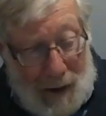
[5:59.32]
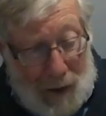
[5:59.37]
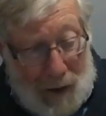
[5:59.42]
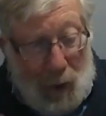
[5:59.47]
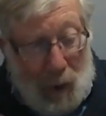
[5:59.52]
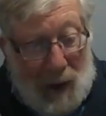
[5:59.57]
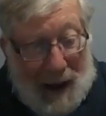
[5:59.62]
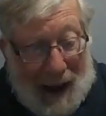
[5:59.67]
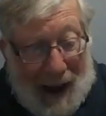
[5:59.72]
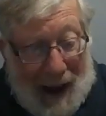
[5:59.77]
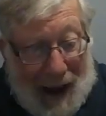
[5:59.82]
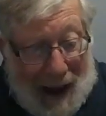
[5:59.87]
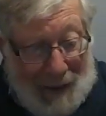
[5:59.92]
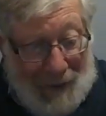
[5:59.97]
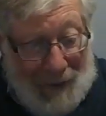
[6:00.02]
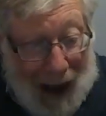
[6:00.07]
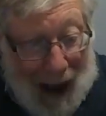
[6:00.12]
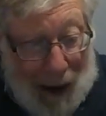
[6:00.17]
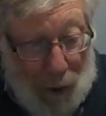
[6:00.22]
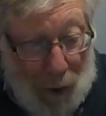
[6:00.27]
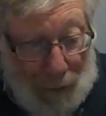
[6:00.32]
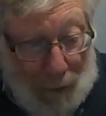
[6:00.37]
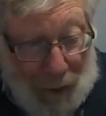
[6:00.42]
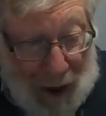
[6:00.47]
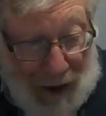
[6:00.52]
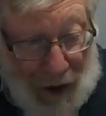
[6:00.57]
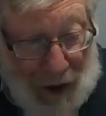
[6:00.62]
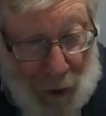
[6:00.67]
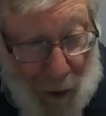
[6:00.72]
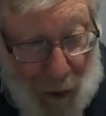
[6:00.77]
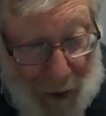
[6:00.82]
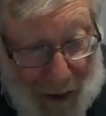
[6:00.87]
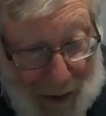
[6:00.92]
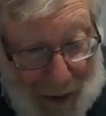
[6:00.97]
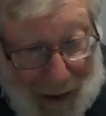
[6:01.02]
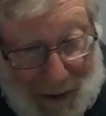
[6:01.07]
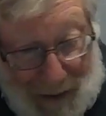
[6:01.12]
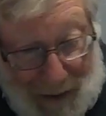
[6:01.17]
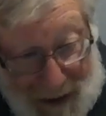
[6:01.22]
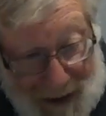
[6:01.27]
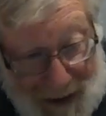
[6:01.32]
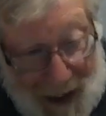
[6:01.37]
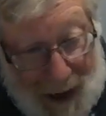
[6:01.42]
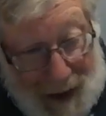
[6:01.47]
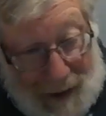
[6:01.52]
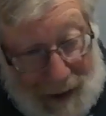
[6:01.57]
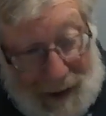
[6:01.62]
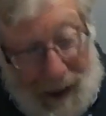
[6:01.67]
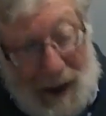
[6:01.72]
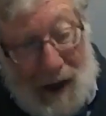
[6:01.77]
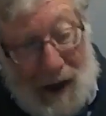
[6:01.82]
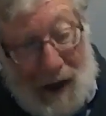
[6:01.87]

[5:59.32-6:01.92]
we have our pasuk, and it says,